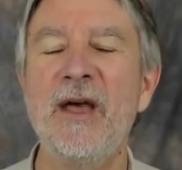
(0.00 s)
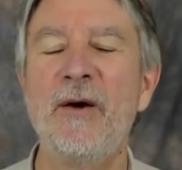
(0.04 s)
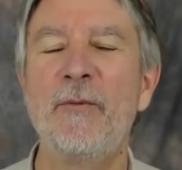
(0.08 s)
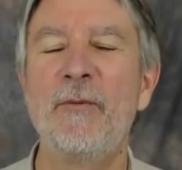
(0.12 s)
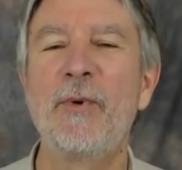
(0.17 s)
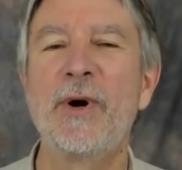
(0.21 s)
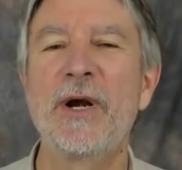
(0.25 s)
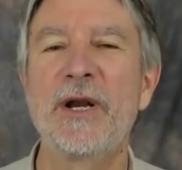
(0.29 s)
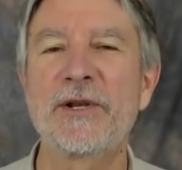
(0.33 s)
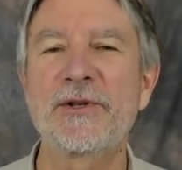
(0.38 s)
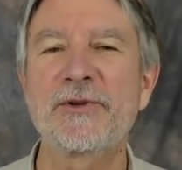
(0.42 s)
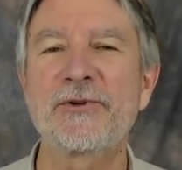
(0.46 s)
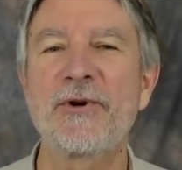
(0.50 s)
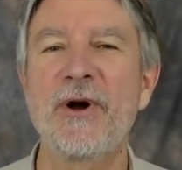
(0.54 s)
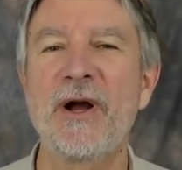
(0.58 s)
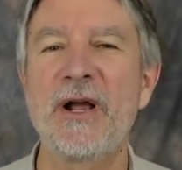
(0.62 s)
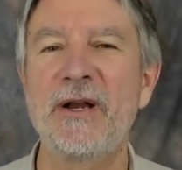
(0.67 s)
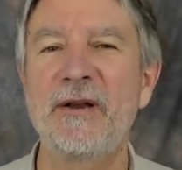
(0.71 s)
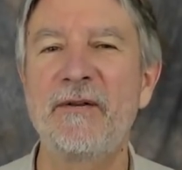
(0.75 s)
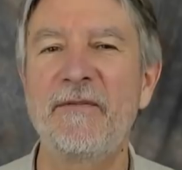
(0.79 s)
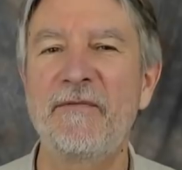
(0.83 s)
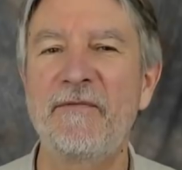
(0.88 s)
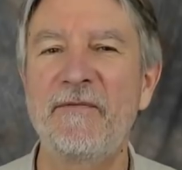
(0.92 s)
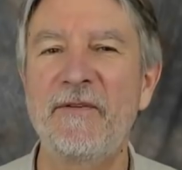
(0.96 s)
when it's
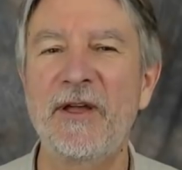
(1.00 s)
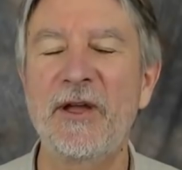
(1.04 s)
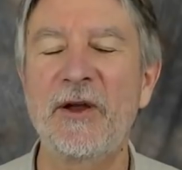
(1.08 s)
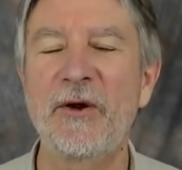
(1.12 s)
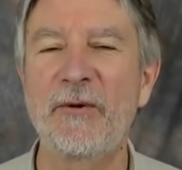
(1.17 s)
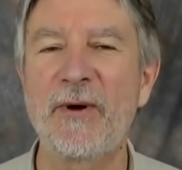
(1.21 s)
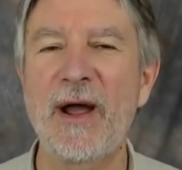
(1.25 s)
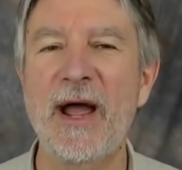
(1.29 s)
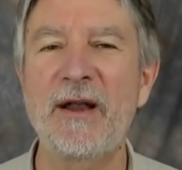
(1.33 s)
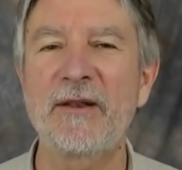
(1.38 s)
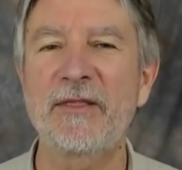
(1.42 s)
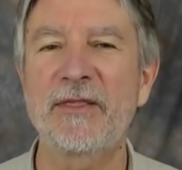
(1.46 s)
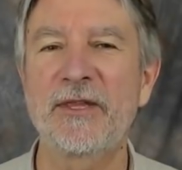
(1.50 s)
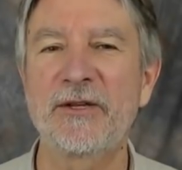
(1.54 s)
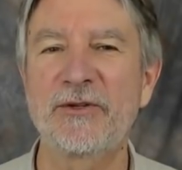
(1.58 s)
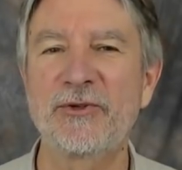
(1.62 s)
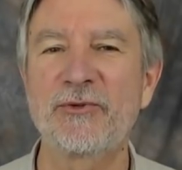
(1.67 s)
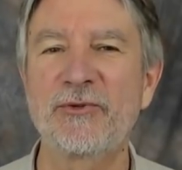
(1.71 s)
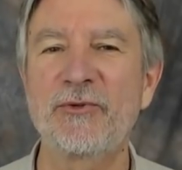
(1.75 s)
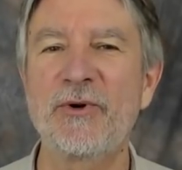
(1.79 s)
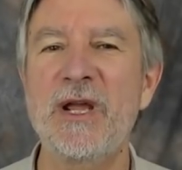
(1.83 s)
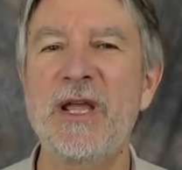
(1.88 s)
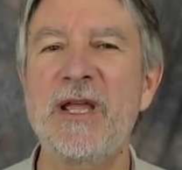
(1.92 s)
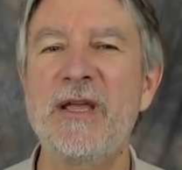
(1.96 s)
trying to figure out the
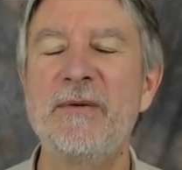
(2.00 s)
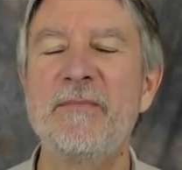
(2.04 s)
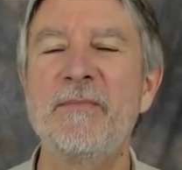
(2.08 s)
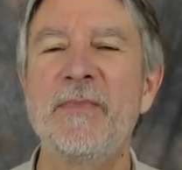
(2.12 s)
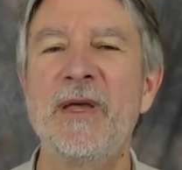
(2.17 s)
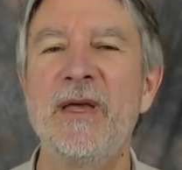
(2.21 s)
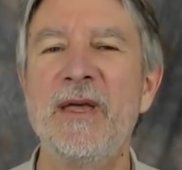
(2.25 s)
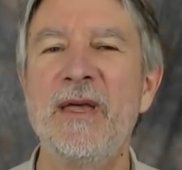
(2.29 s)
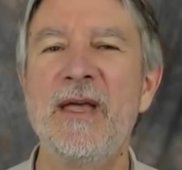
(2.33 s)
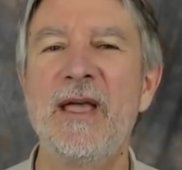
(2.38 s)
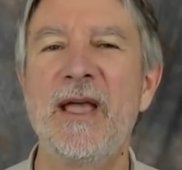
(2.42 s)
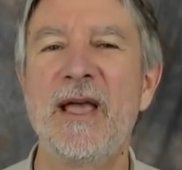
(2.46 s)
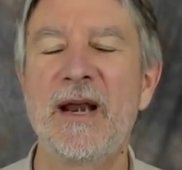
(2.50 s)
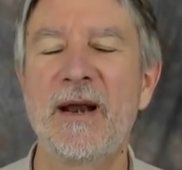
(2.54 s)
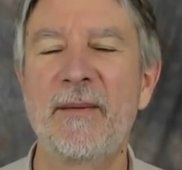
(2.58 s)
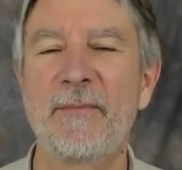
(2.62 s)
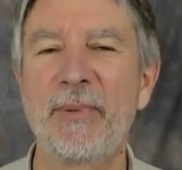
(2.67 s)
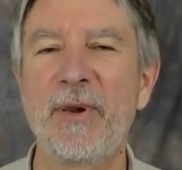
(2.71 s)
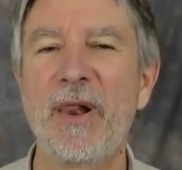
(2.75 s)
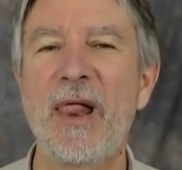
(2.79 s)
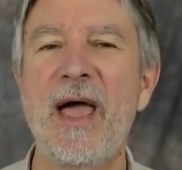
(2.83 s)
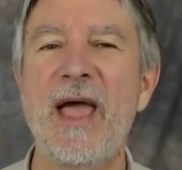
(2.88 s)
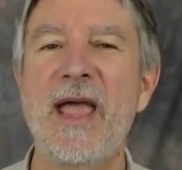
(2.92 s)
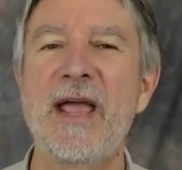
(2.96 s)
dream and
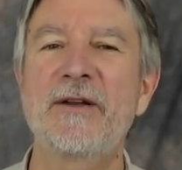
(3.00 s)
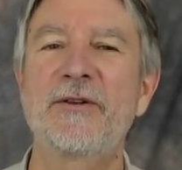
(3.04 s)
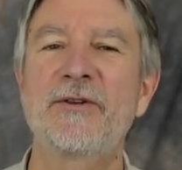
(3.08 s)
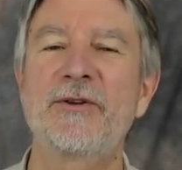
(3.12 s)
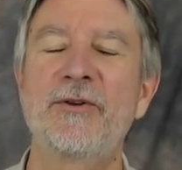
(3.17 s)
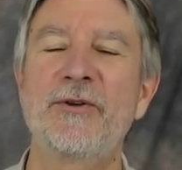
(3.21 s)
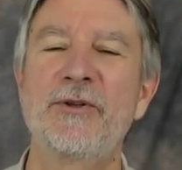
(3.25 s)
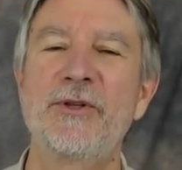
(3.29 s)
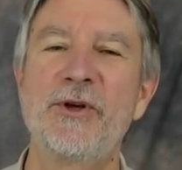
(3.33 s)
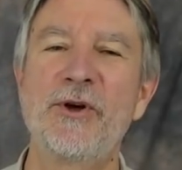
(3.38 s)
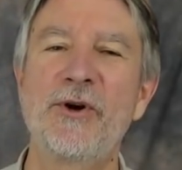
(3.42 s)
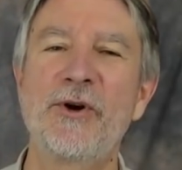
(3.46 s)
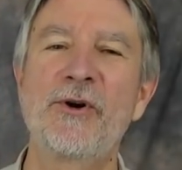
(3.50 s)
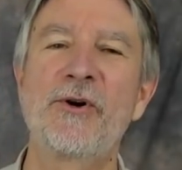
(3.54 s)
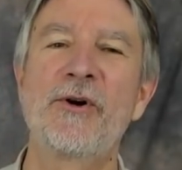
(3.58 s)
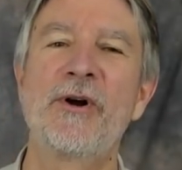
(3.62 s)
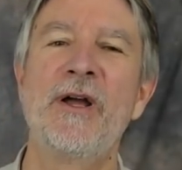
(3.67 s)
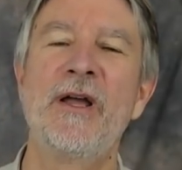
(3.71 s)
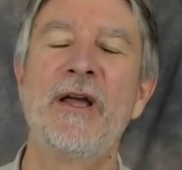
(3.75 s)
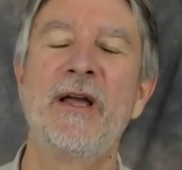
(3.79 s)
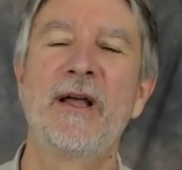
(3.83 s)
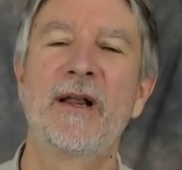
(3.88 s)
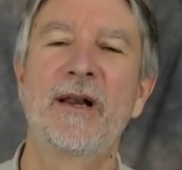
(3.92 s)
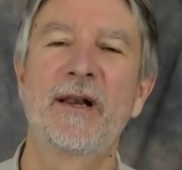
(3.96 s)
apply it to your
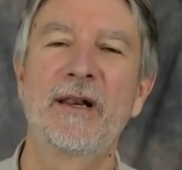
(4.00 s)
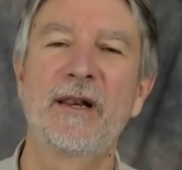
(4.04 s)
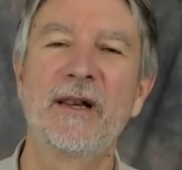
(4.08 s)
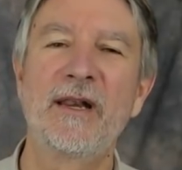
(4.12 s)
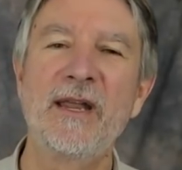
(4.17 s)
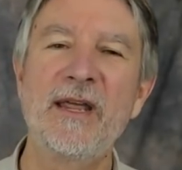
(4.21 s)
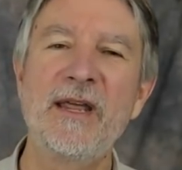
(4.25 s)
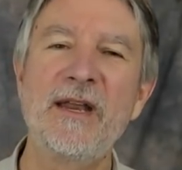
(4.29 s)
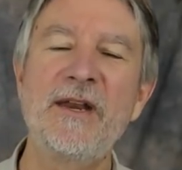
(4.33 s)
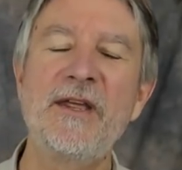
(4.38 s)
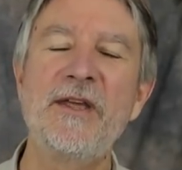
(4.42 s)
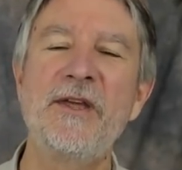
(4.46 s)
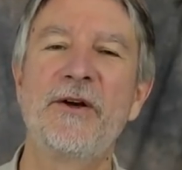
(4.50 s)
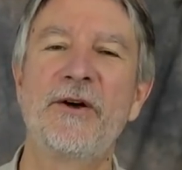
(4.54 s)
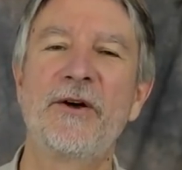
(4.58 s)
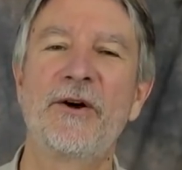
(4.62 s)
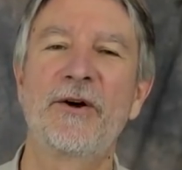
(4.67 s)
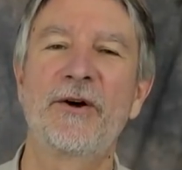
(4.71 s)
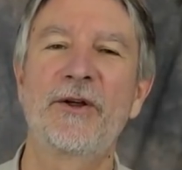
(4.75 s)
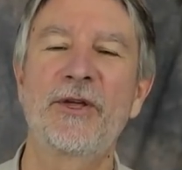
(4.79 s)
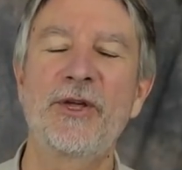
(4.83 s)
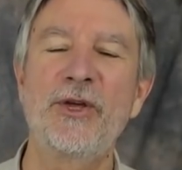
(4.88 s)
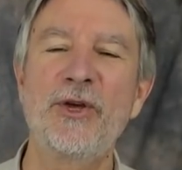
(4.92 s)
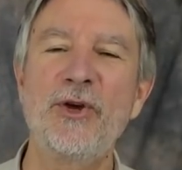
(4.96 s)

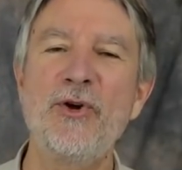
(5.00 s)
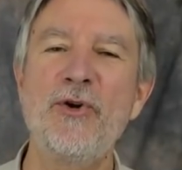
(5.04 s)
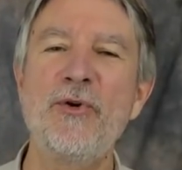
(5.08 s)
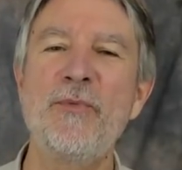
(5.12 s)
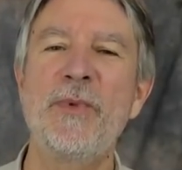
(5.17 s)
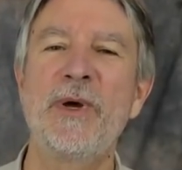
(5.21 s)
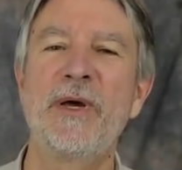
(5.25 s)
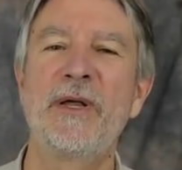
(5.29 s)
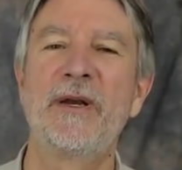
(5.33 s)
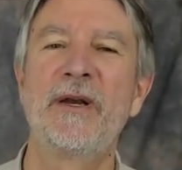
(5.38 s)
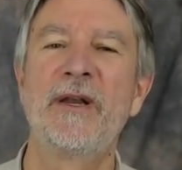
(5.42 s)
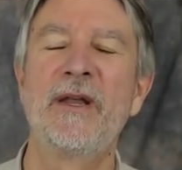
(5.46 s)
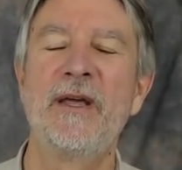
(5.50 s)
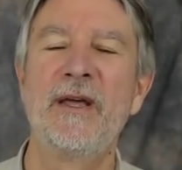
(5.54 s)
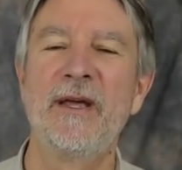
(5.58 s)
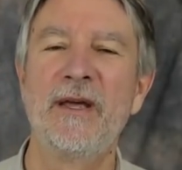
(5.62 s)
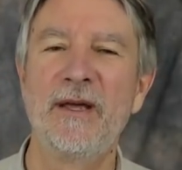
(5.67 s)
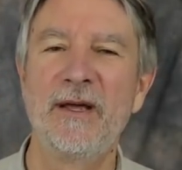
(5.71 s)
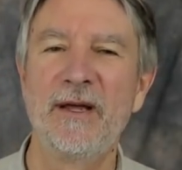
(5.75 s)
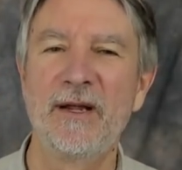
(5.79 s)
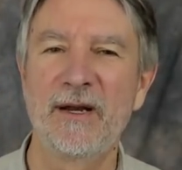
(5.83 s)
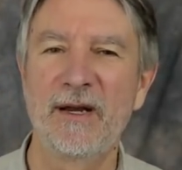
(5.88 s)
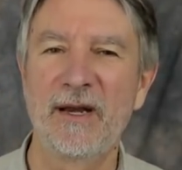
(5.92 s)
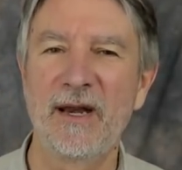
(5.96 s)
linear human
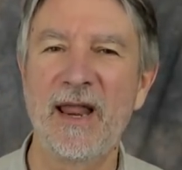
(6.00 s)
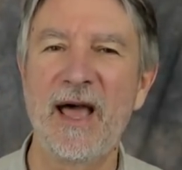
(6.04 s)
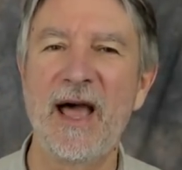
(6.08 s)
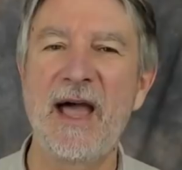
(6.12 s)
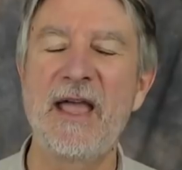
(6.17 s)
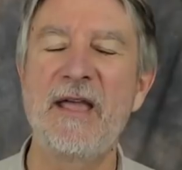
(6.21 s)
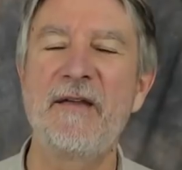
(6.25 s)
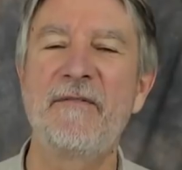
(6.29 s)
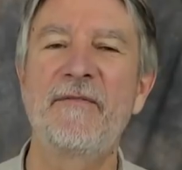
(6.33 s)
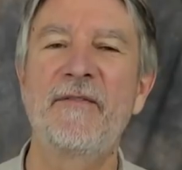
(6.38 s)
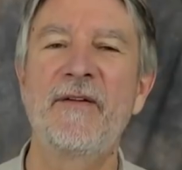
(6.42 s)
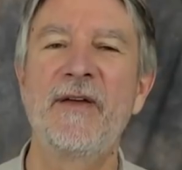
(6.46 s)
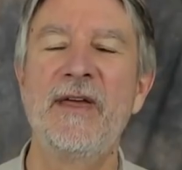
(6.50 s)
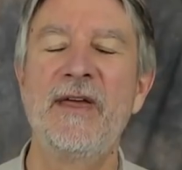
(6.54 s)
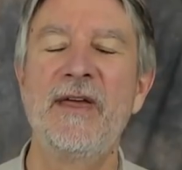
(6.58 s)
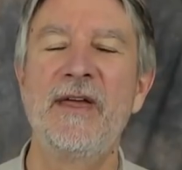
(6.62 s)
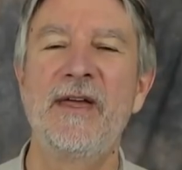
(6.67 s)
life,